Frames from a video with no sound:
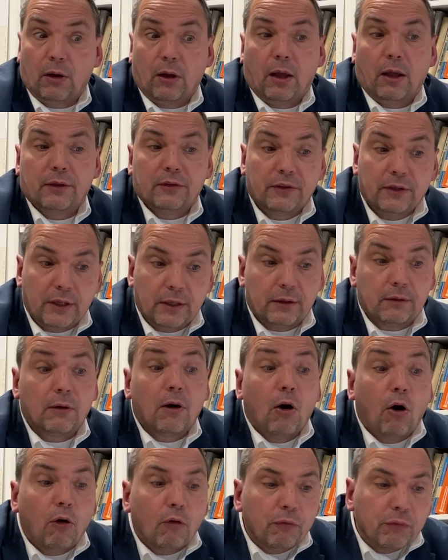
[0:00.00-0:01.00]
and tear
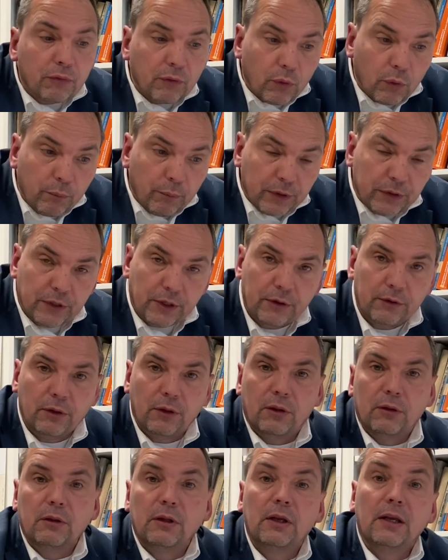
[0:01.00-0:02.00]
of
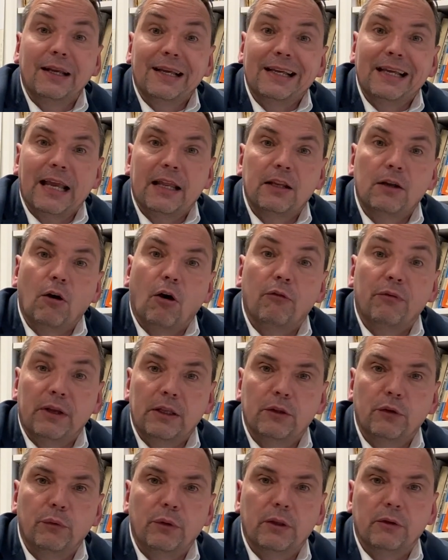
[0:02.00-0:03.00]
material getting off
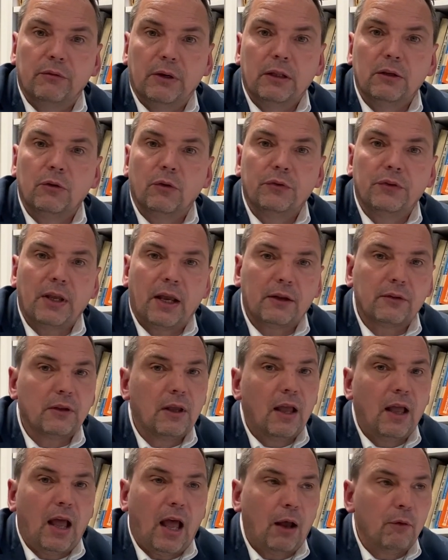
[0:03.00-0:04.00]
in the real rail contact,
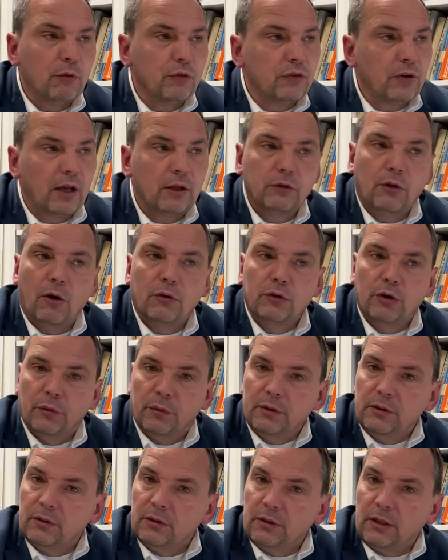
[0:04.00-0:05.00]
I would say don't do
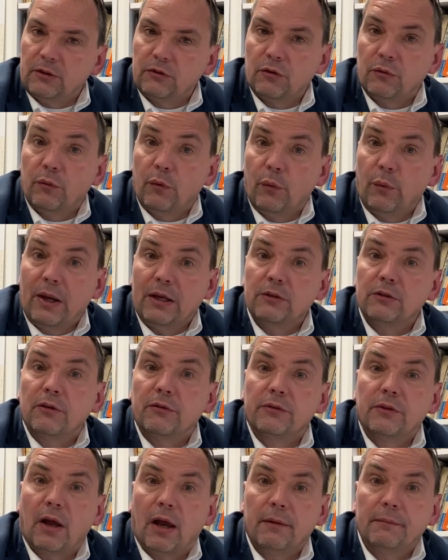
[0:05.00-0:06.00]
it. That's a waste
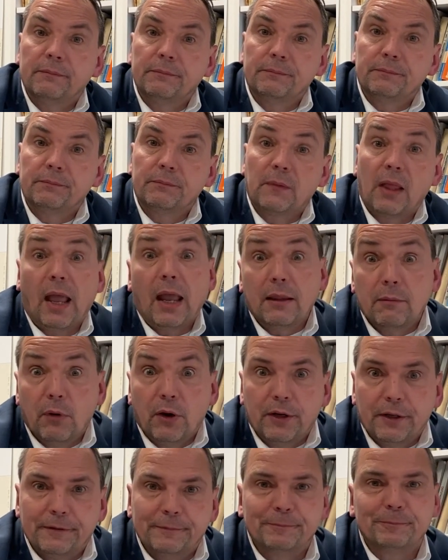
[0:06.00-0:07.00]
of time and
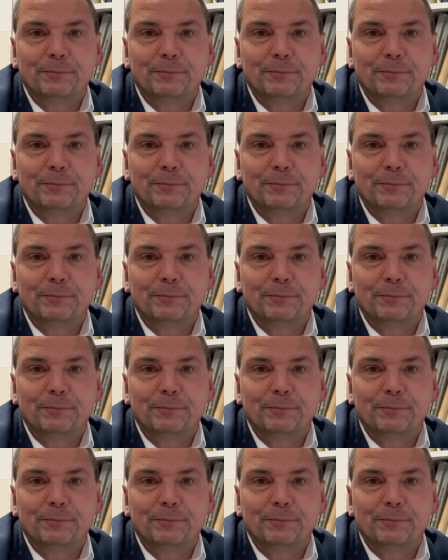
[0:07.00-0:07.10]
money.